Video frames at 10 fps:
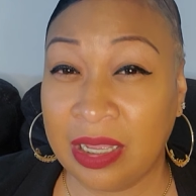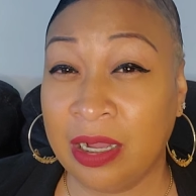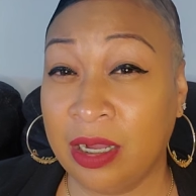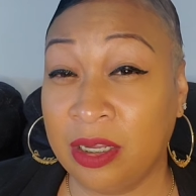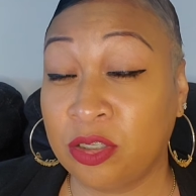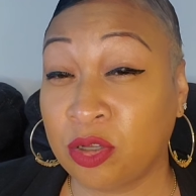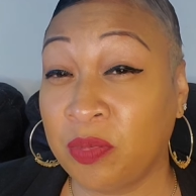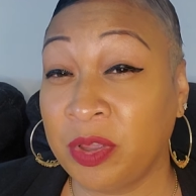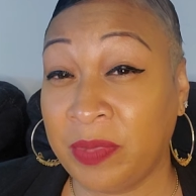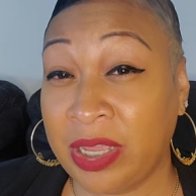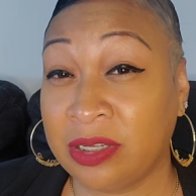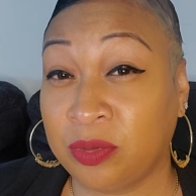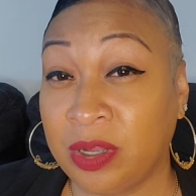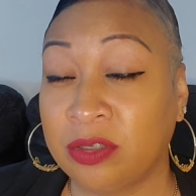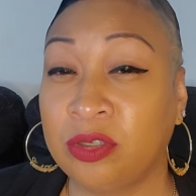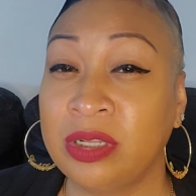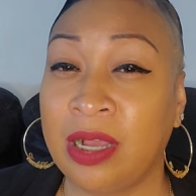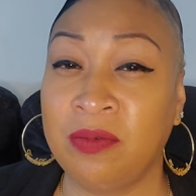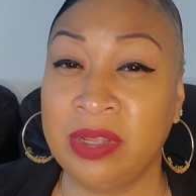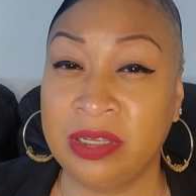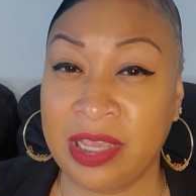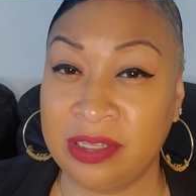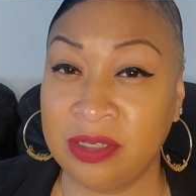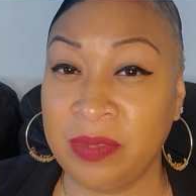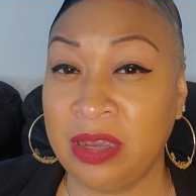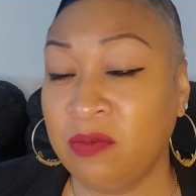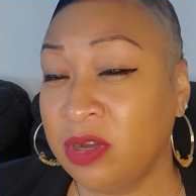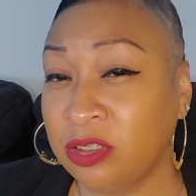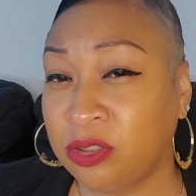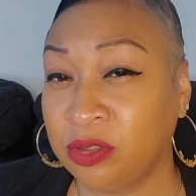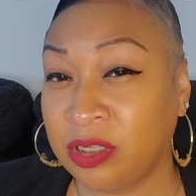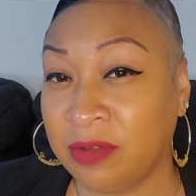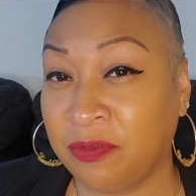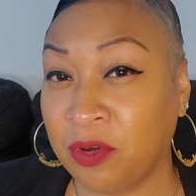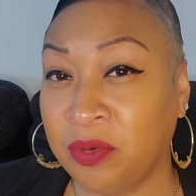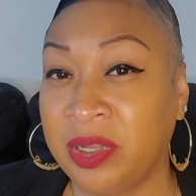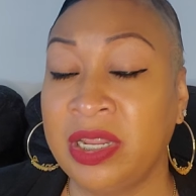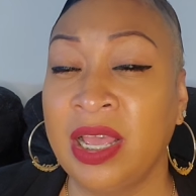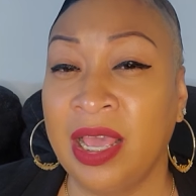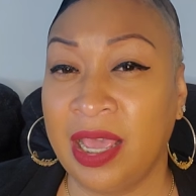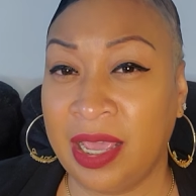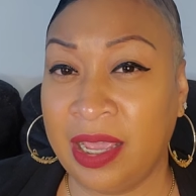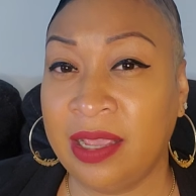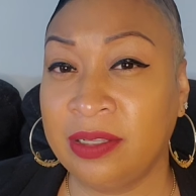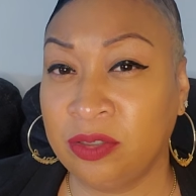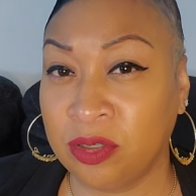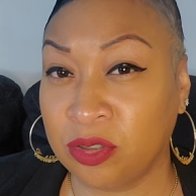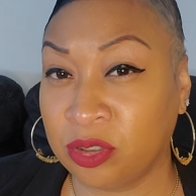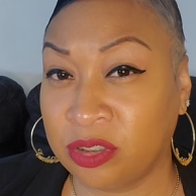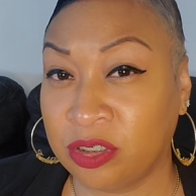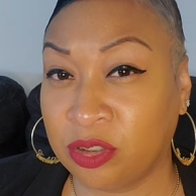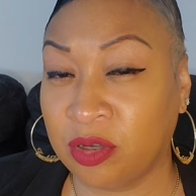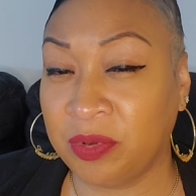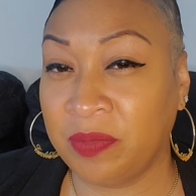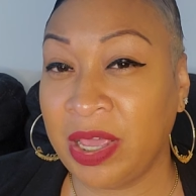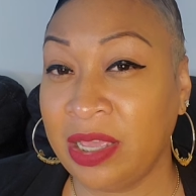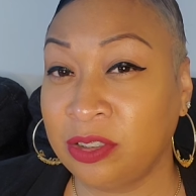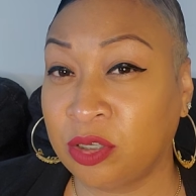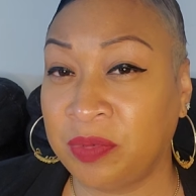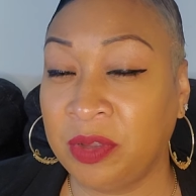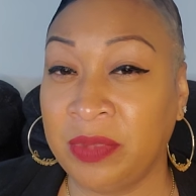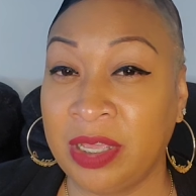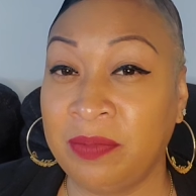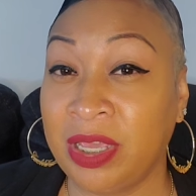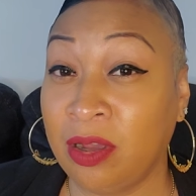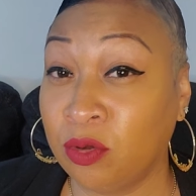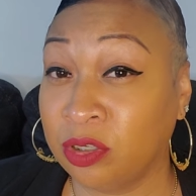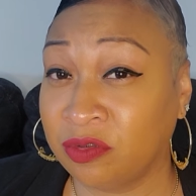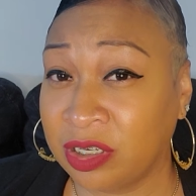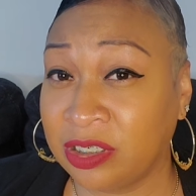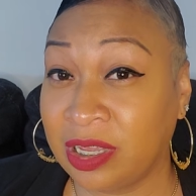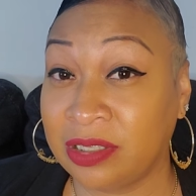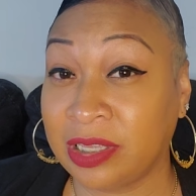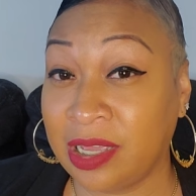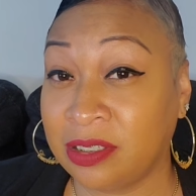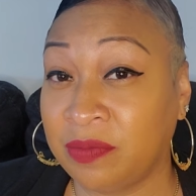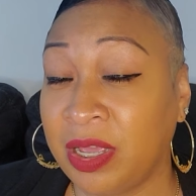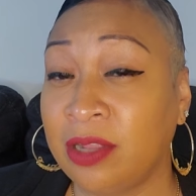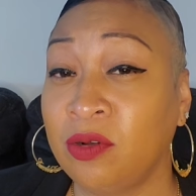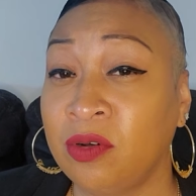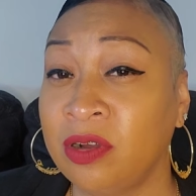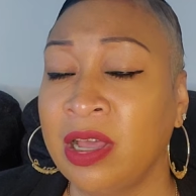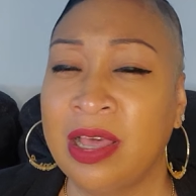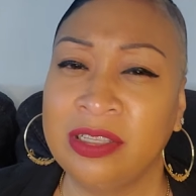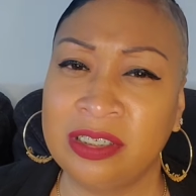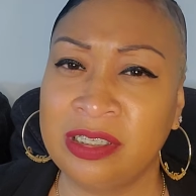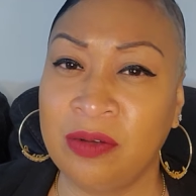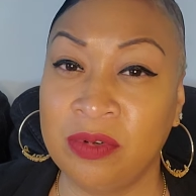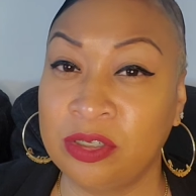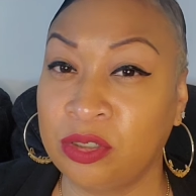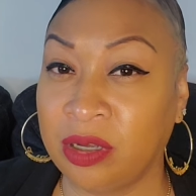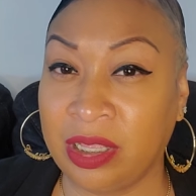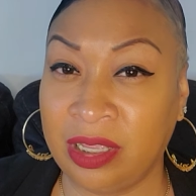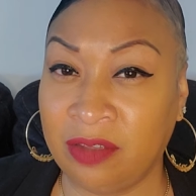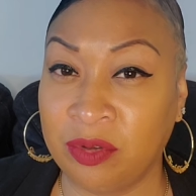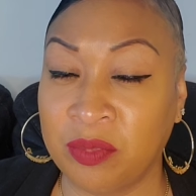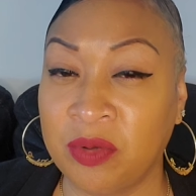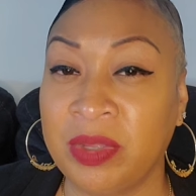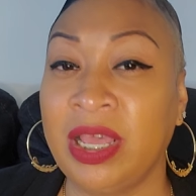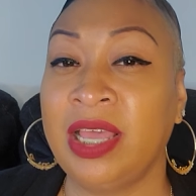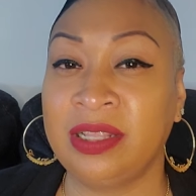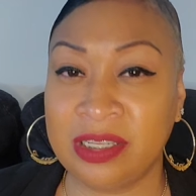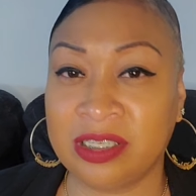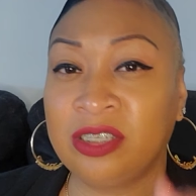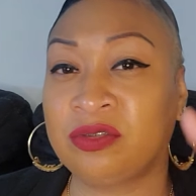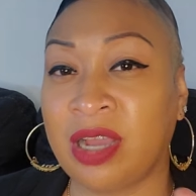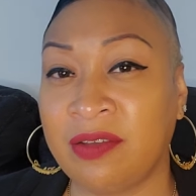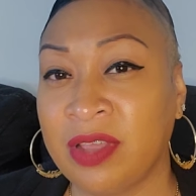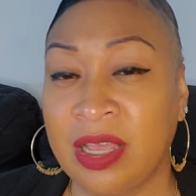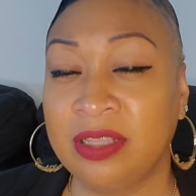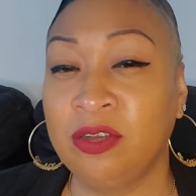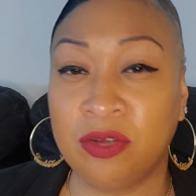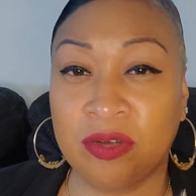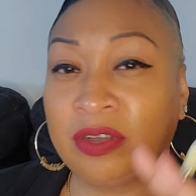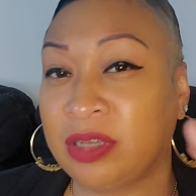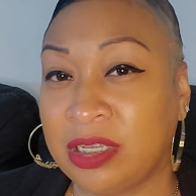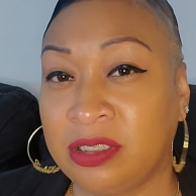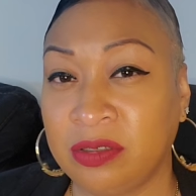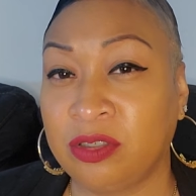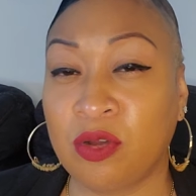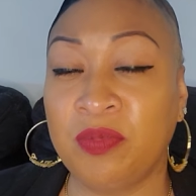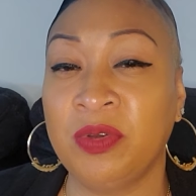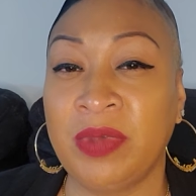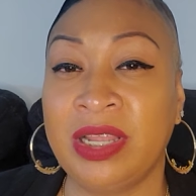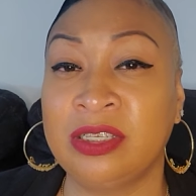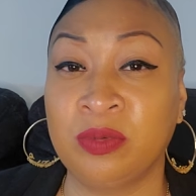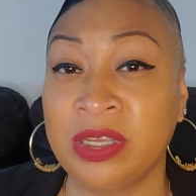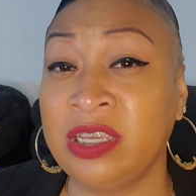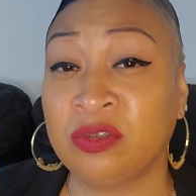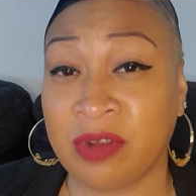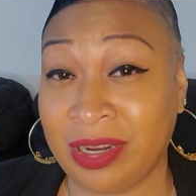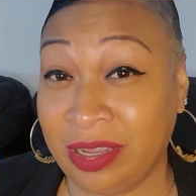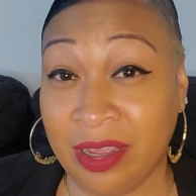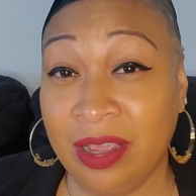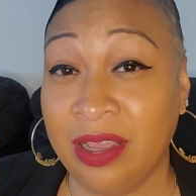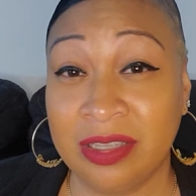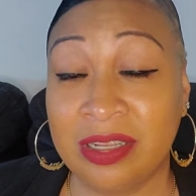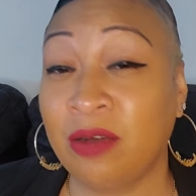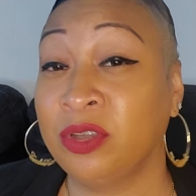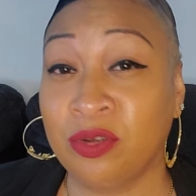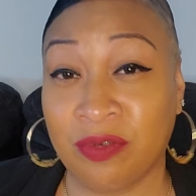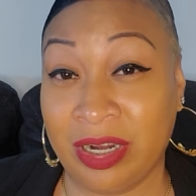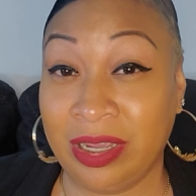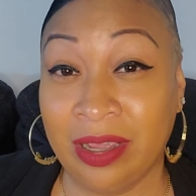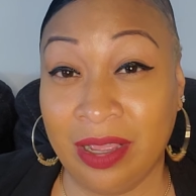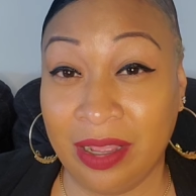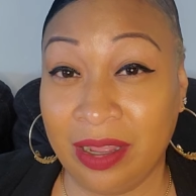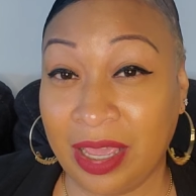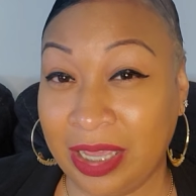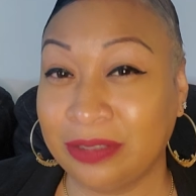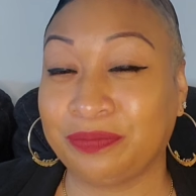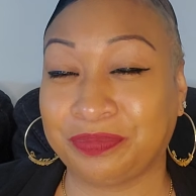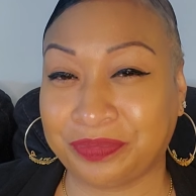Scorpio man as well. So now when Cancer man wants to come forward and, you know, talk to the Scorpio man may hold a grudge against Cancer man or just not want to talk at the given moment, and this can drive, you know, Scorpio man is when he's ready. It's not when you're ready, okay?